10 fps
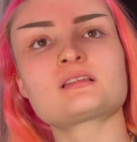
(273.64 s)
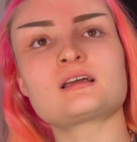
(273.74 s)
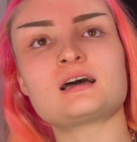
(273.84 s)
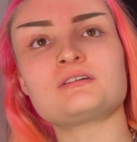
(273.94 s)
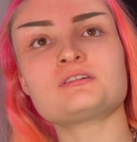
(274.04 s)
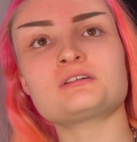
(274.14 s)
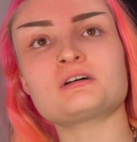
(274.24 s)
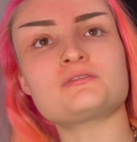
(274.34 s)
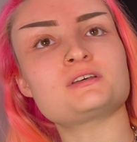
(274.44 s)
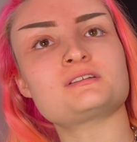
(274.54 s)
I really
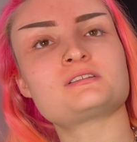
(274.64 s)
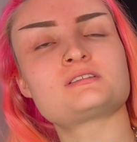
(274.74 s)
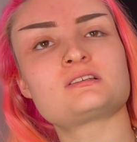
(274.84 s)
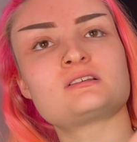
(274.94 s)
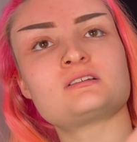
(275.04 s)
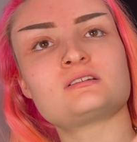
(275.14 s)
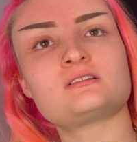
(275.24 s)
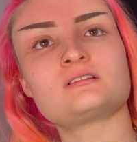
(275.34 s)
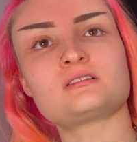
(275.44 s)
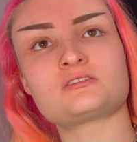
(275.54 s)
love this.
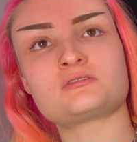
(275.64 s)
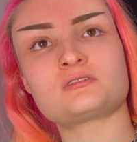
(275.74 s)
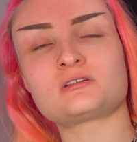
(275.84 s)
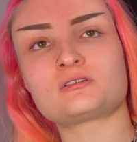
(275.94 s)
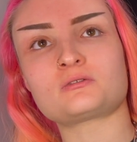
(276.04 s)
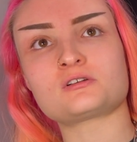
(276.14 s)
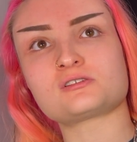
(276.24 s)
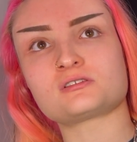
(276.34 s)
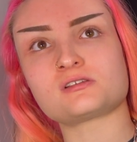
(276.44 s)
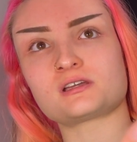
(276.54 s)
This would look
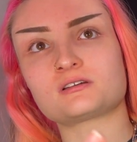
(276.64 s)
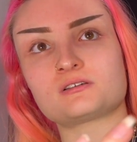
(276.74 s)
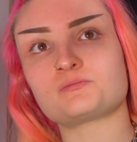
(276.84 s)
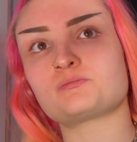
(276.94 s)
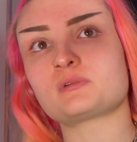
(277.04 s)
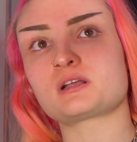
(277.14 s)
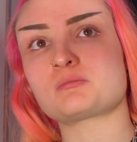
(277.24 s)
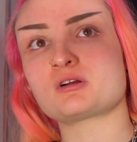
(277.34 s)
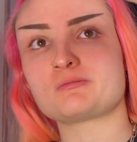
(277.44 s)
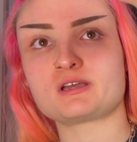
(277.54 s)
gorgeous in like a like a
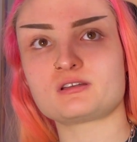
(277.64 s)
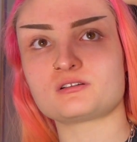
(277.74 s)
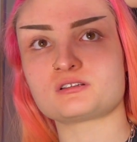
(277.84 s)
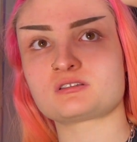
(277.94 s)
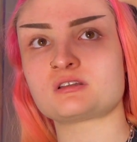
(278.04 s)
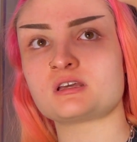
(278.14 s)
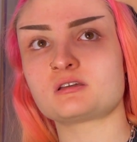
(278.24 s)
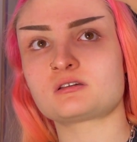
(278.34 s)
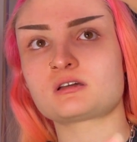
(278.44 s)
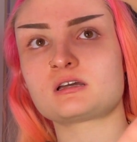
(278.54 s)
mermaid or a
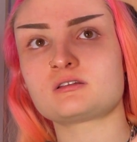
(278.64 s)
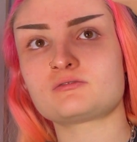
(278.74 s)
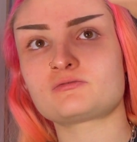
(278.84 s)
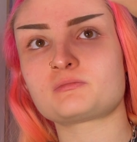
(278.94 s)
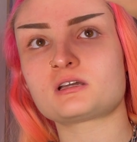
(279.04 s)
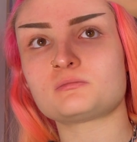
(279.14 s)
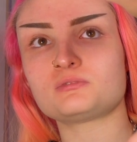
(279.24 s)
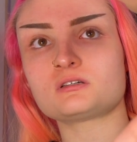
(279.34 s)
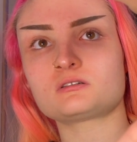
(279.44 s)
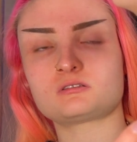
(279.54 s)
snake kind of makeup
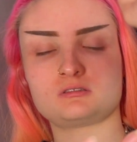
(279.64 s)
look.